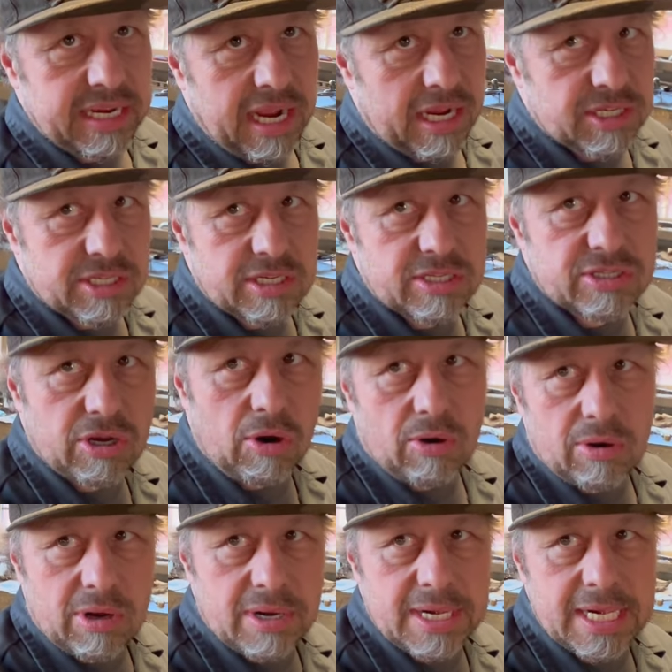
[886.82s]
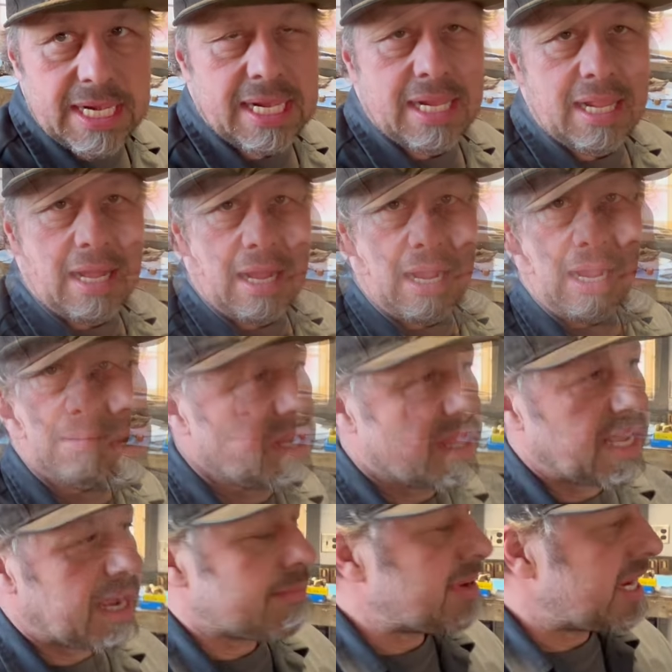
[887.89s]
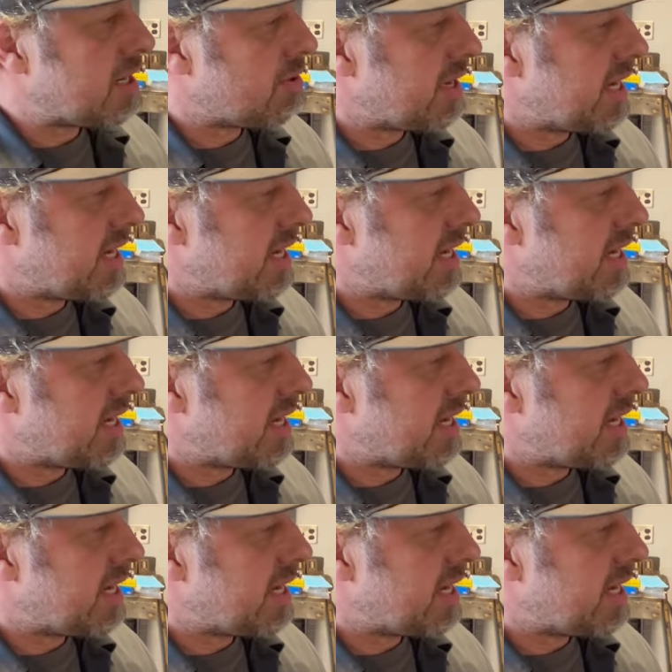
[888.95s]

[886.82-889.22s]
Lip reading: in action. So one thing I might go